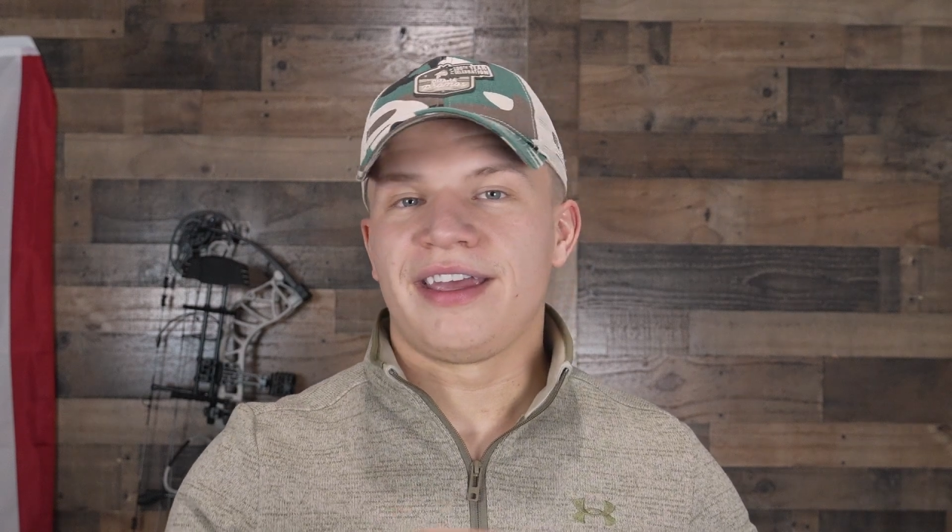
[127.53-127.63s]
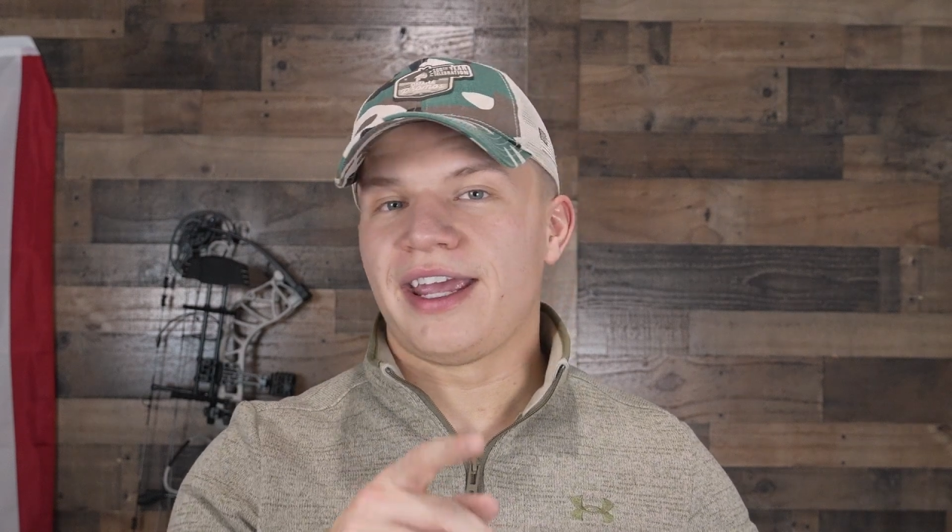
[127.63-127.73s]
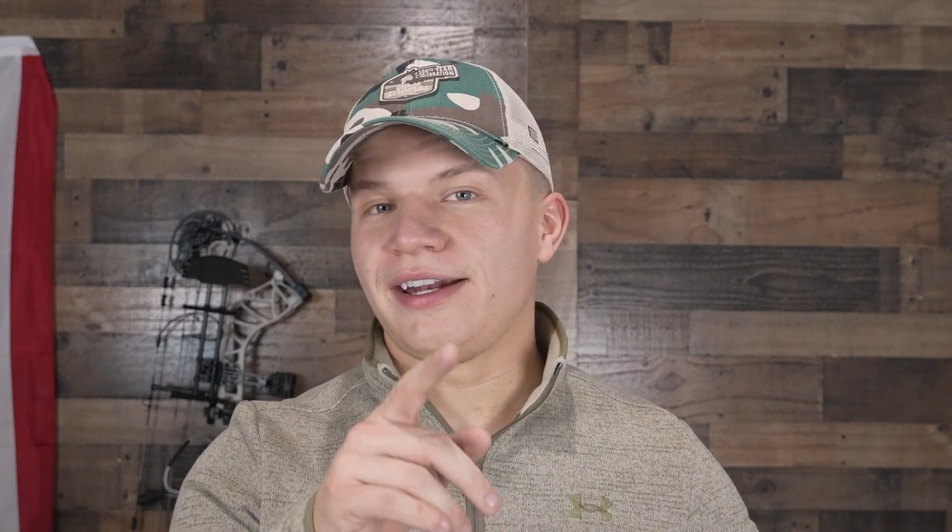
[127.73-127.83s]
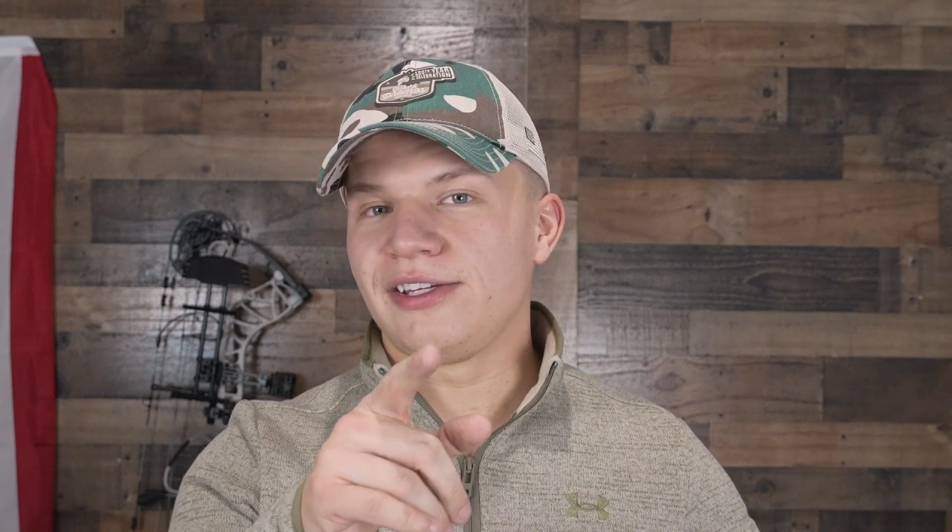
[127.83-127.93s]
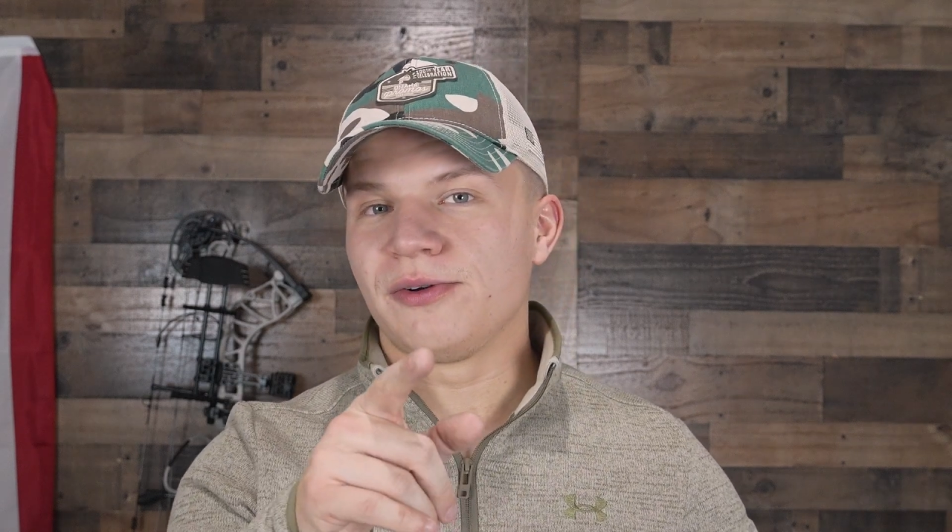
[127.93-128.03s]

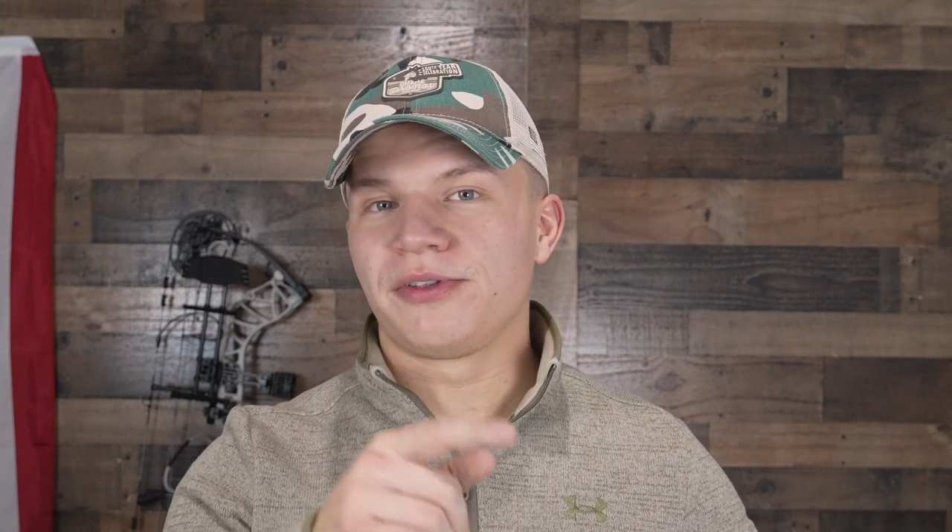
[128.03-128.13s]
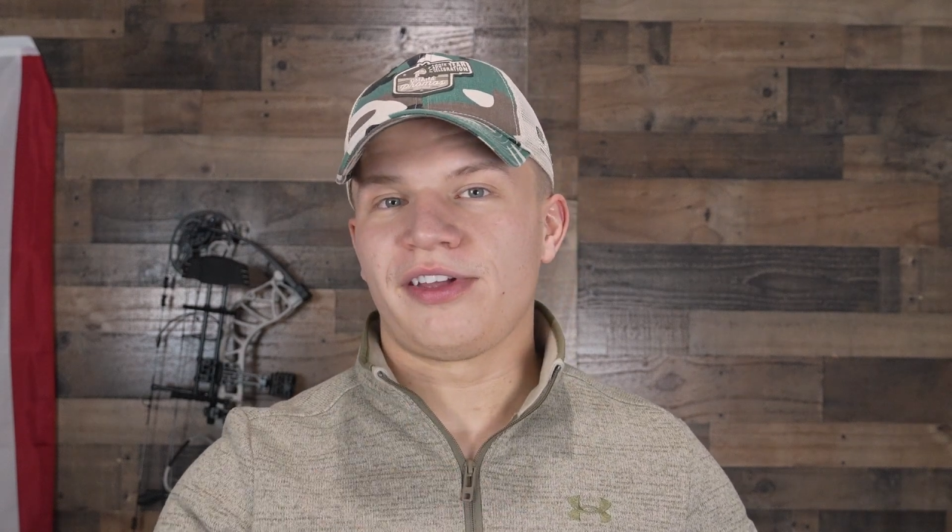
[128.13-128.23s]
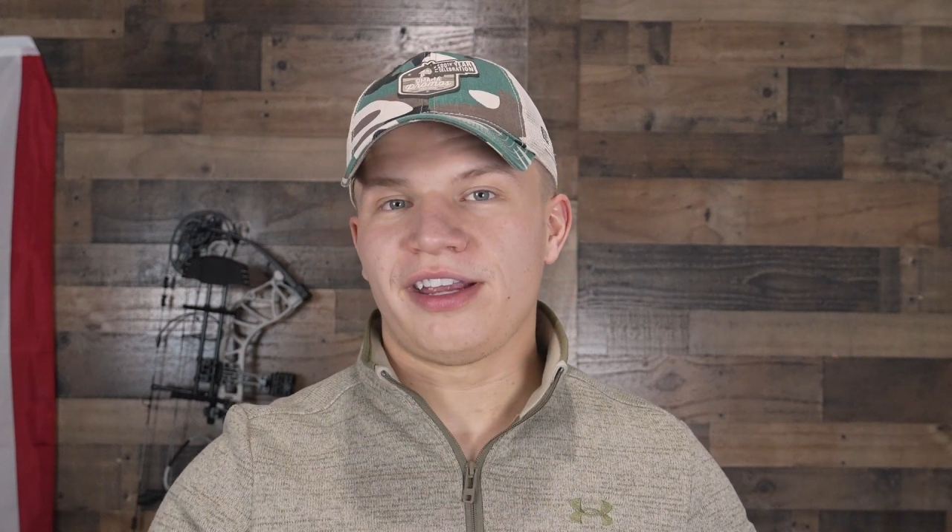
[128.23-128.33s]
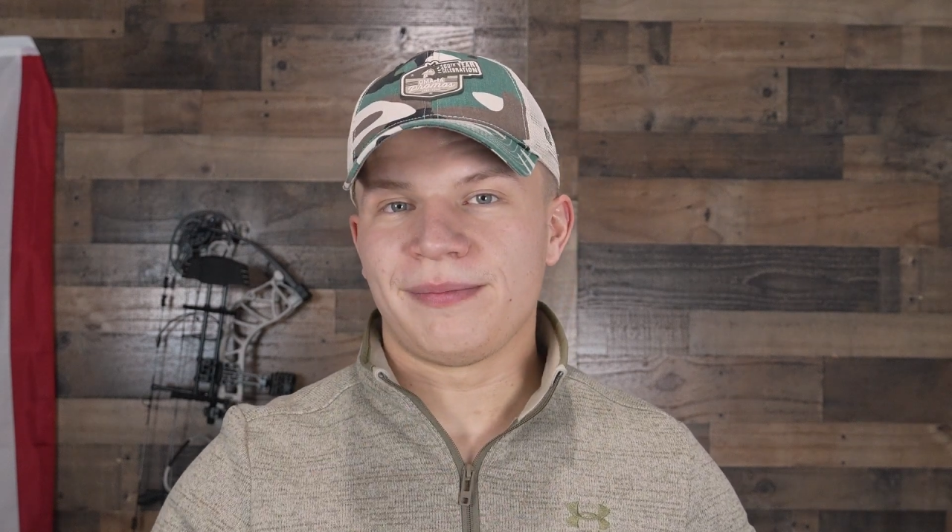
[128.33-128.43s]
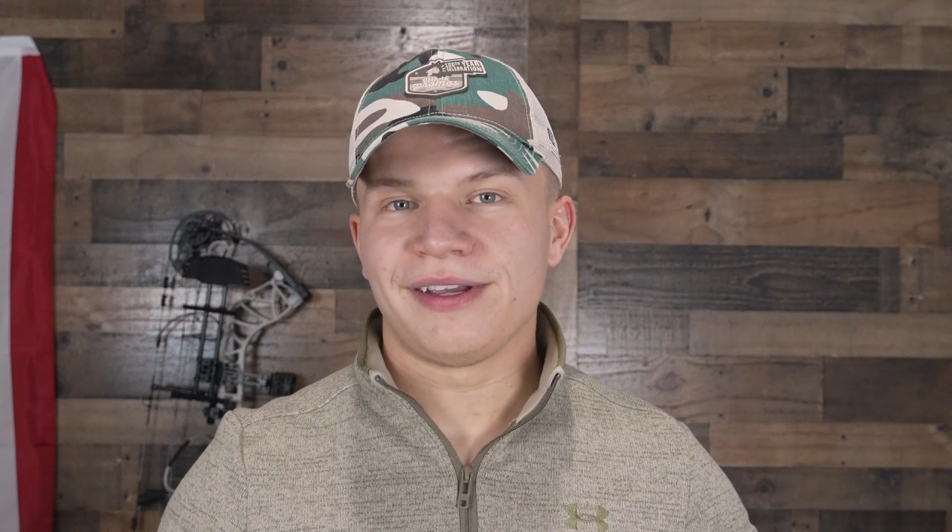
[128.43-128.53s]
and you'll
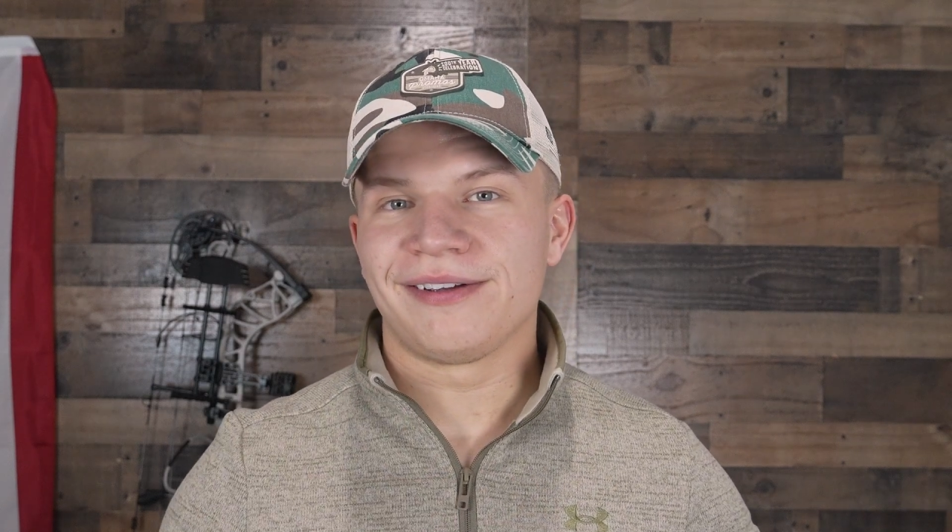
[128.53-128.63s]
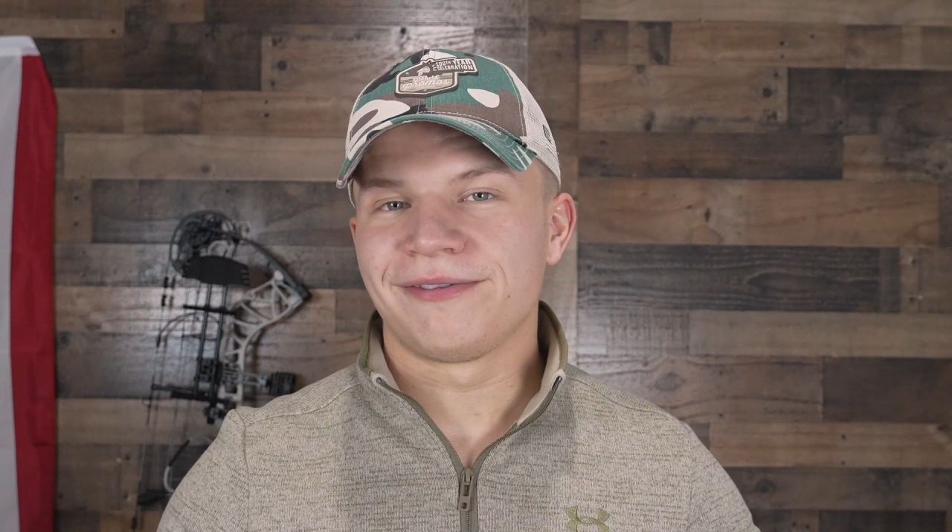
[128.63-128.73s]
thank me